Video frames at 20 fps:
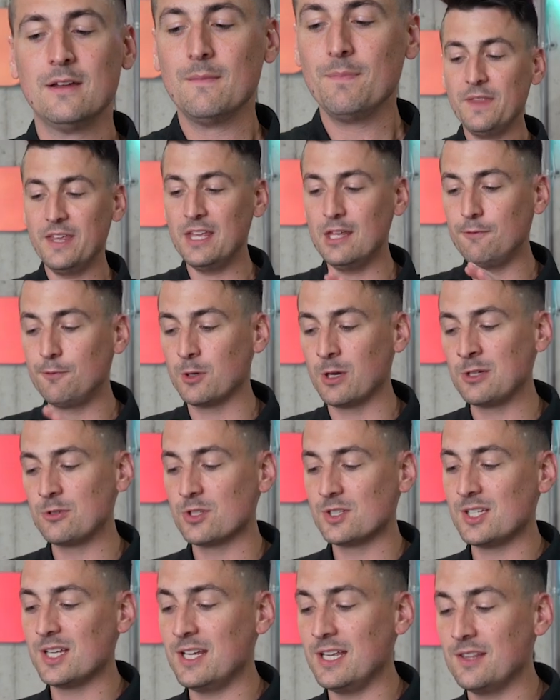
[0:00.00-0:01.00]
If you're
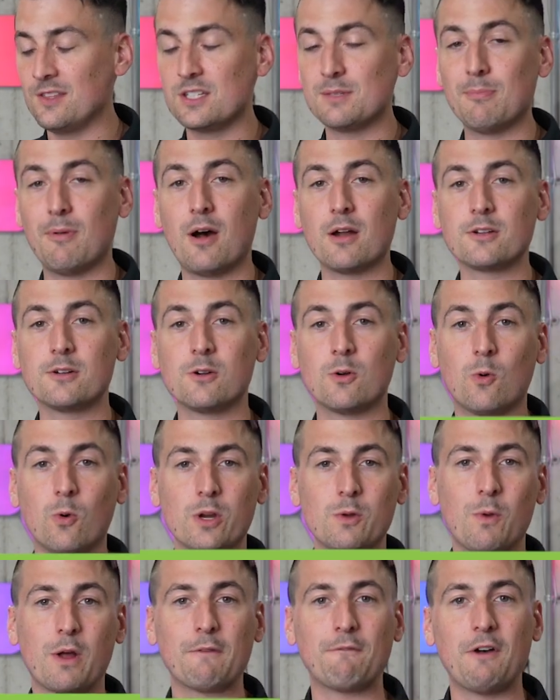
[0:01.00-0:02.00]
interested in this monitor or you
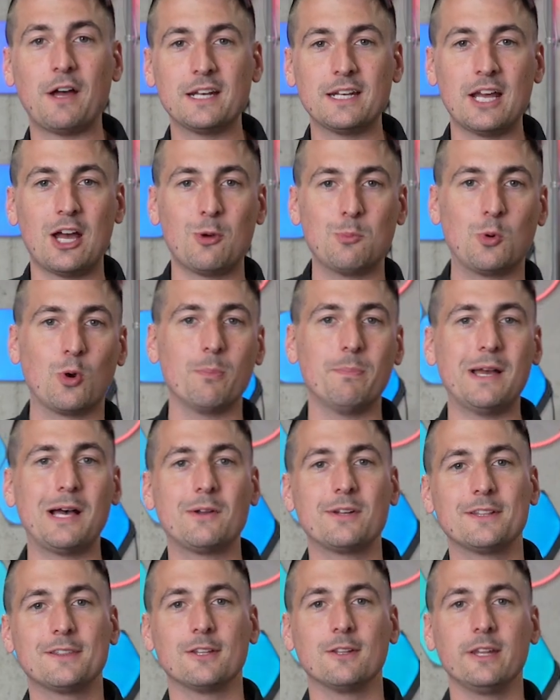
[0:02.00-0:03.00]
want to find out more about
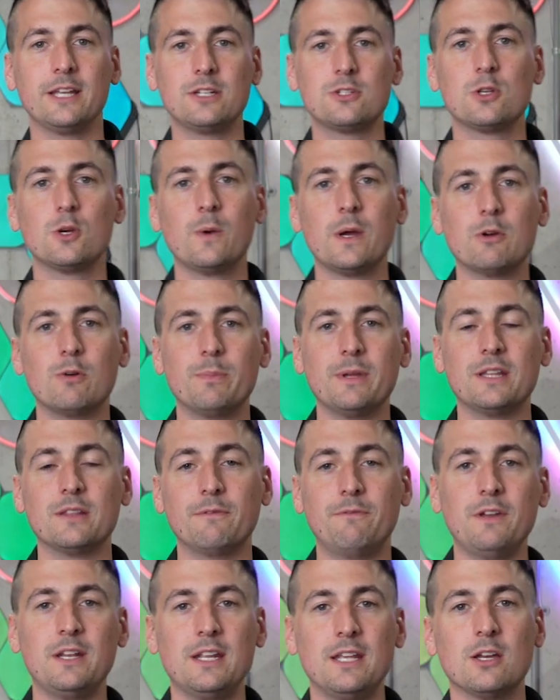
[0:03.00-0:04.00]
it, the link to it will be in the
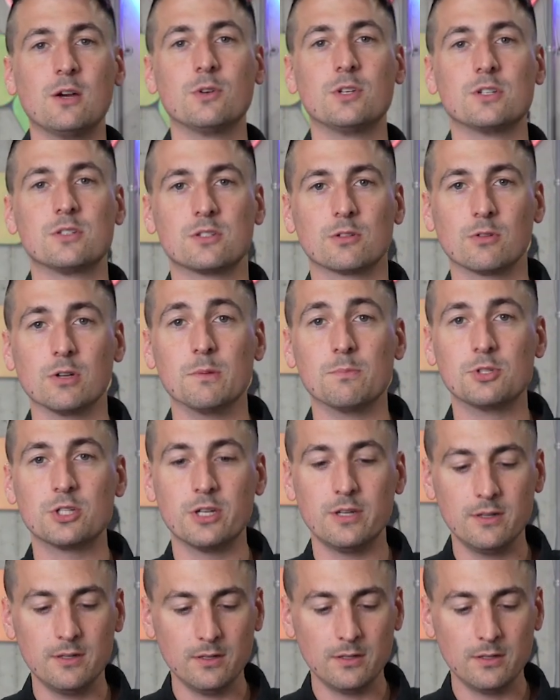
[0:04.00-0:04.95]
video description.